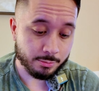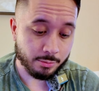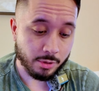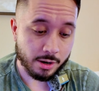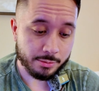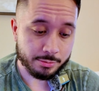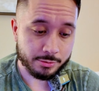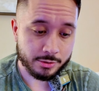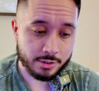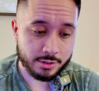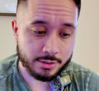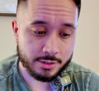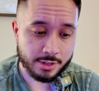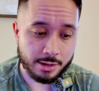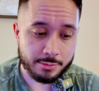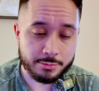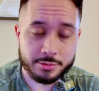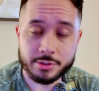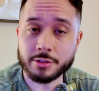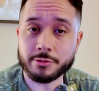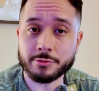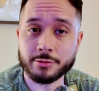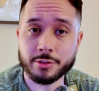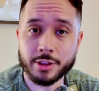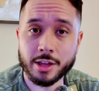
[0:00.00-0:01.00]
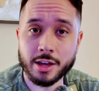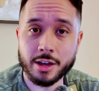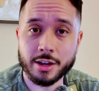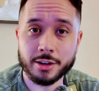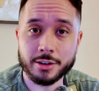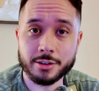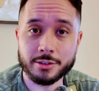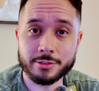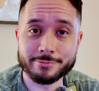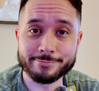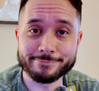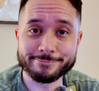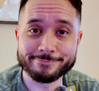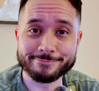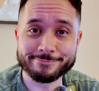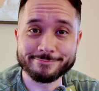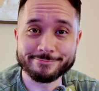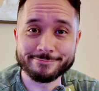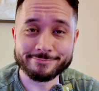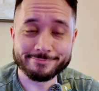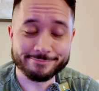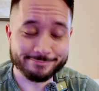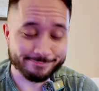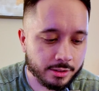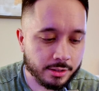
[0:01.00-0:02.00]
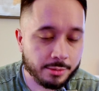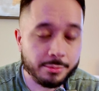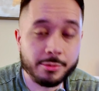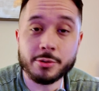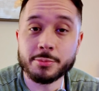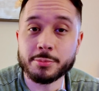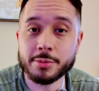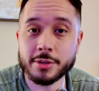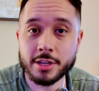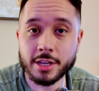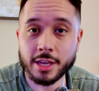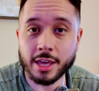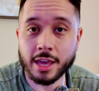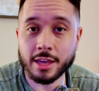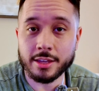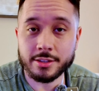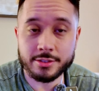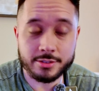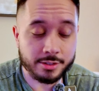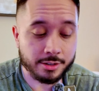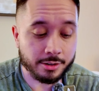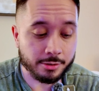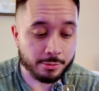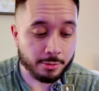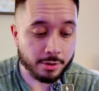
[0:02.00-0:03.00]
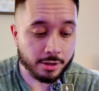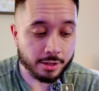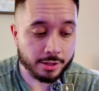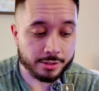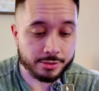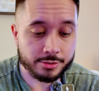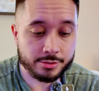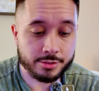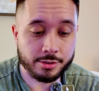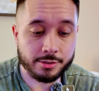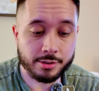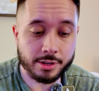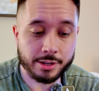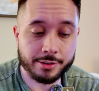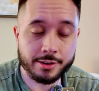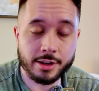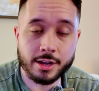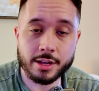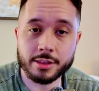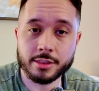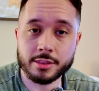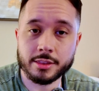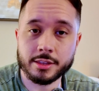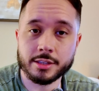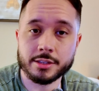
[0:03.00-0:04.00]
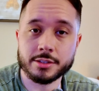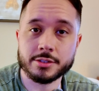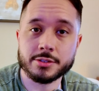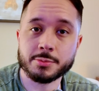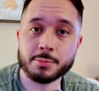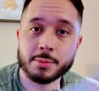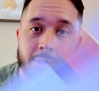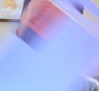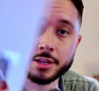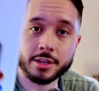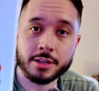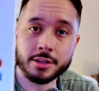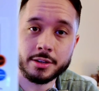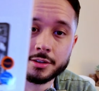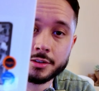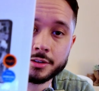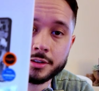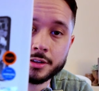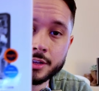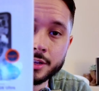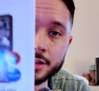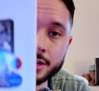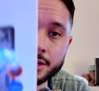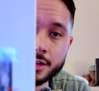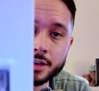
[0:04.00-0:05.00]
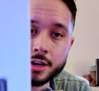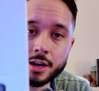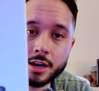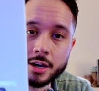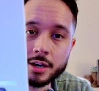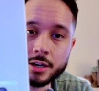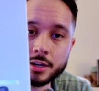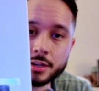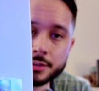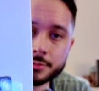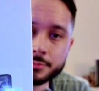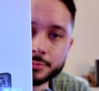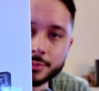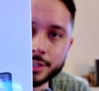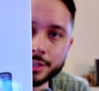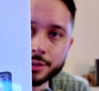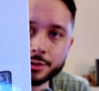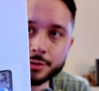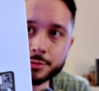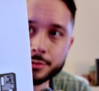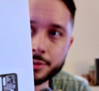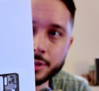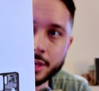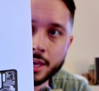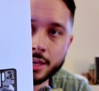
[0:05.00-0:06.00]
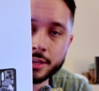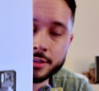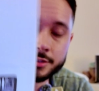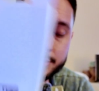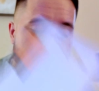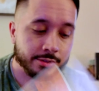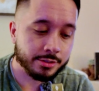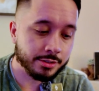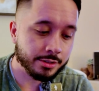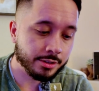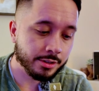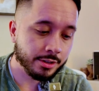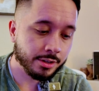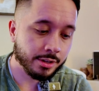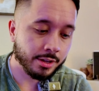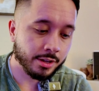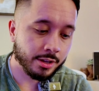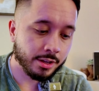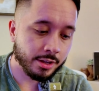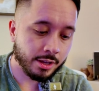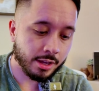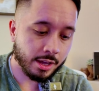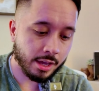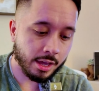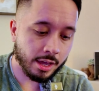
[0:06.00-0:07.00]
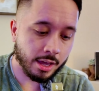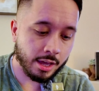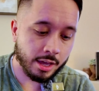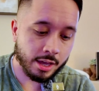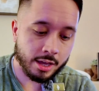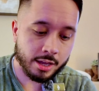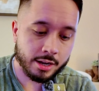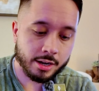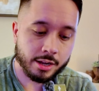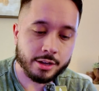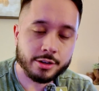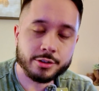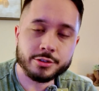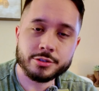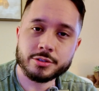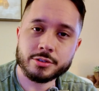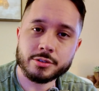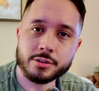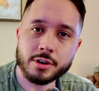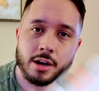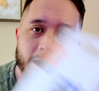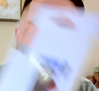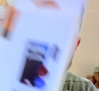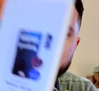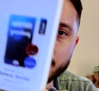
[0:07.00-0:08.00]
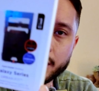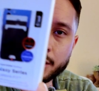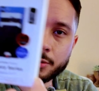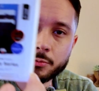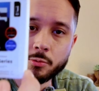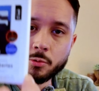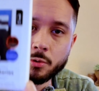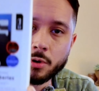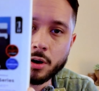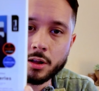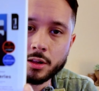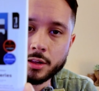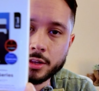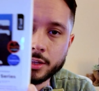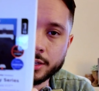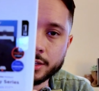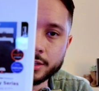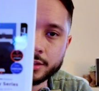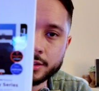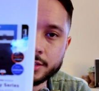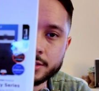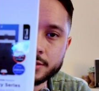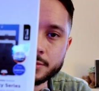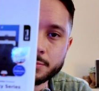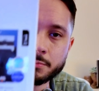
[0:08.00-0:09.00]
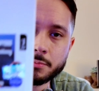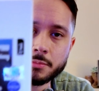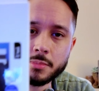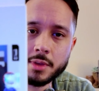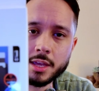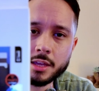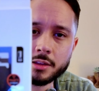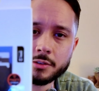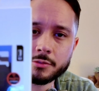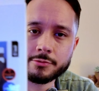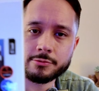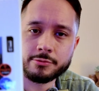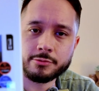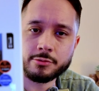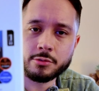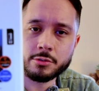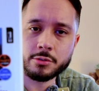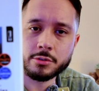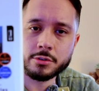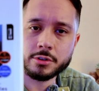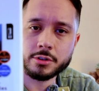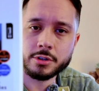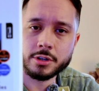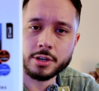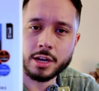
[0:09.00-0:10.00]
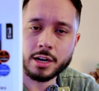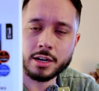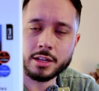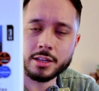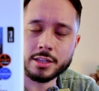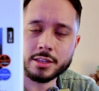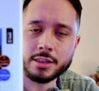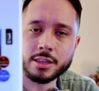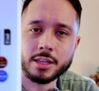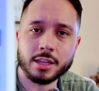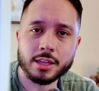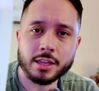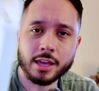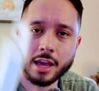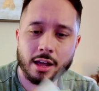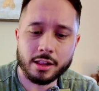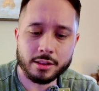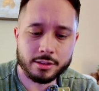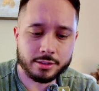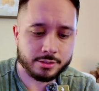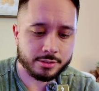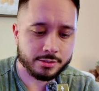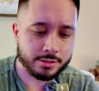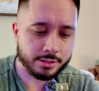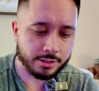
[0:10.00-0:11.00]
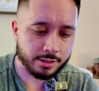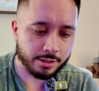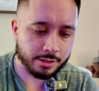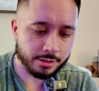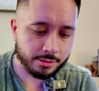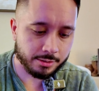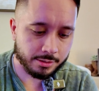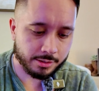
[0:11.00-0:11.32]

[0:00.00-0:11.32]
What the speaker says: props to Samsung for that. Let me open a case and a wallet. So I got the Spigen Neo case, and I also got a wallet that's made for kind of like the Galaxy.